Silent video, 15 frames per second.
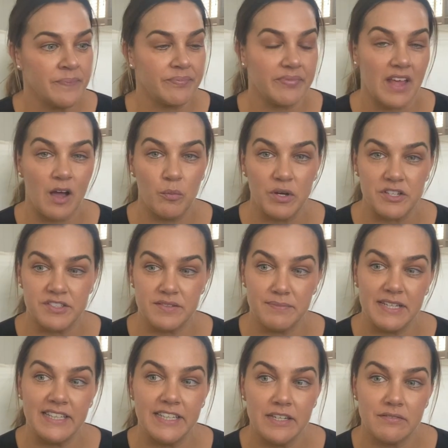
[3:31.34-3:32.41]
I watched
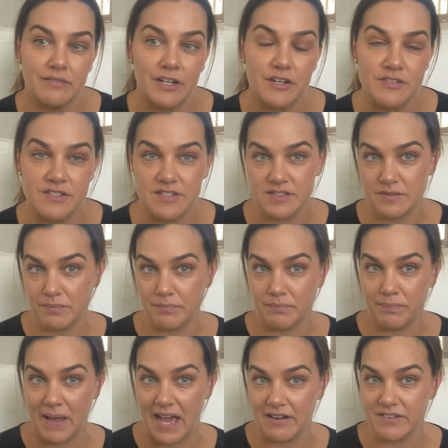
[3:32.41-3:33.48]
Amelia Rose's
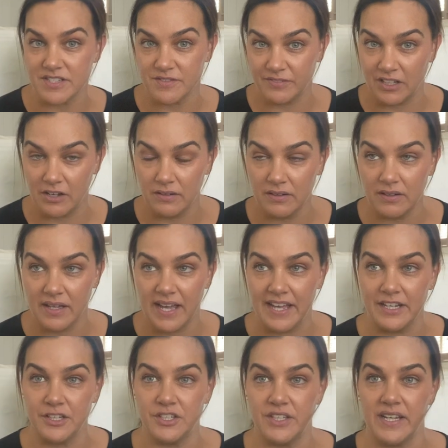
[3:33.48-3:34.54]
Paris vlog,
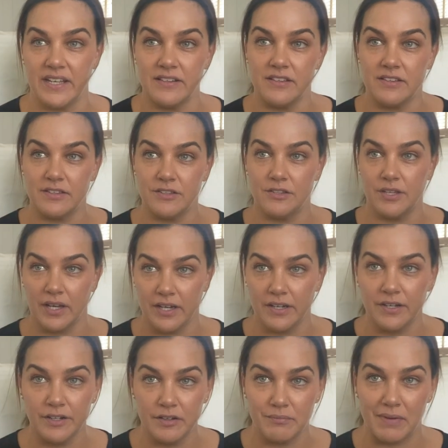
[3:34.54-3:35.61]
and she had
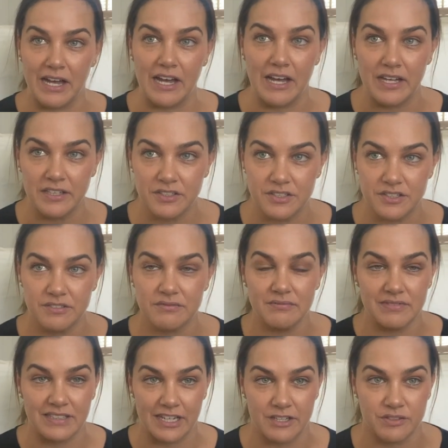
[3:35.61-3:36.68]
so much
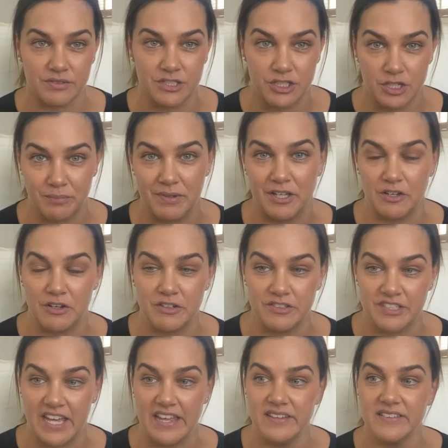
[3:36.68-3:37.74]
luxury shopping
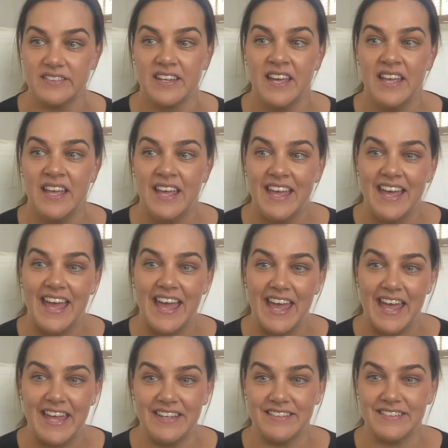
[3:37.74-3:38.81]
content
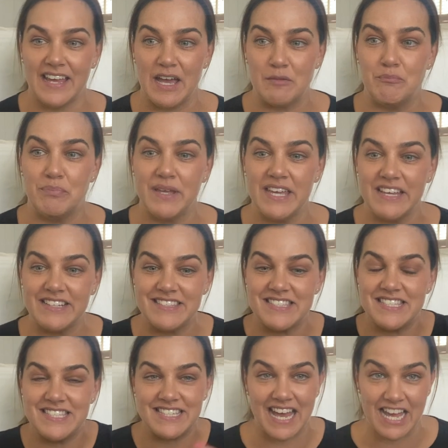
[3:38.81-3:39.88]
and a big
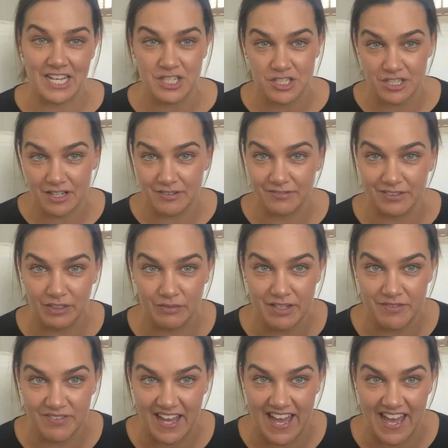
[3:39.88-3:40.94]
stash of Louis
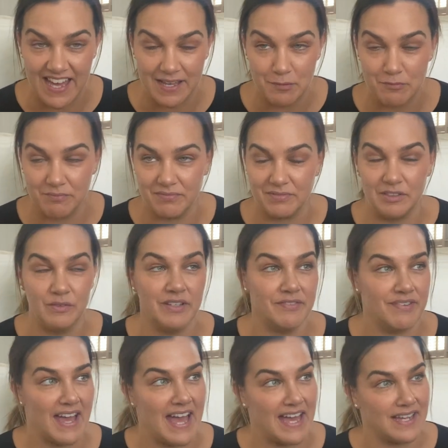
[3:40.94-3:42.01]

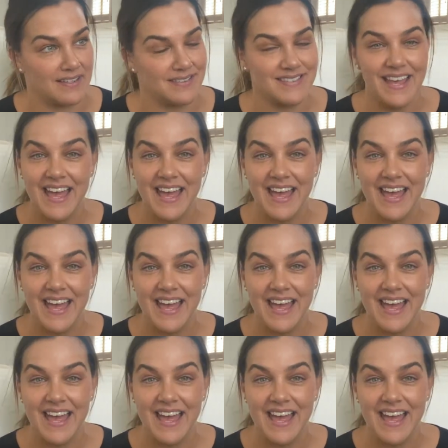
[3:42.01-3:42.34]
bags,